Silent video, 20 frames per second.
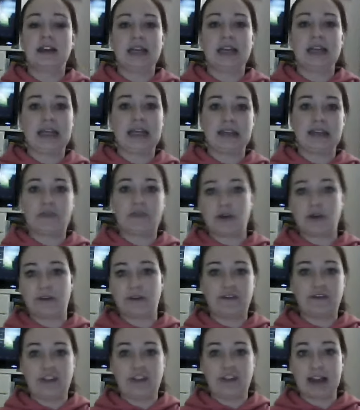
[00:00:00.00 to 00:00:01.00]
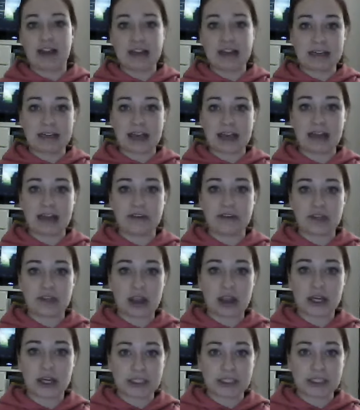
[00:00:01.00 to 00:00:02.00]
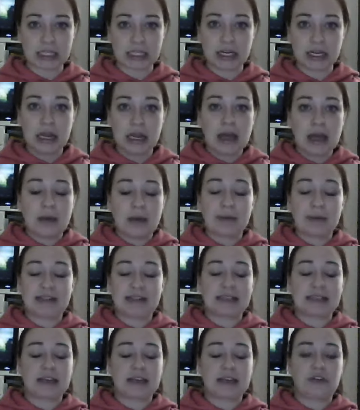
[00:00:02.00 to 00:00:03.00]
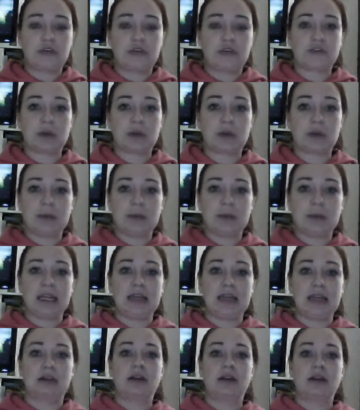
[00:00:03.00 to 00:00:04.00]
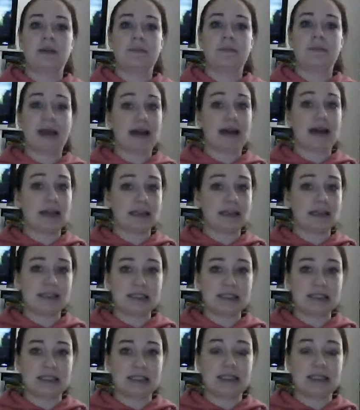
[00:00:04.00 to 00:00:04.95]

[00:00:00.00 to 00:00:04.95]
evil villain kind of character. But it's extremely balanced.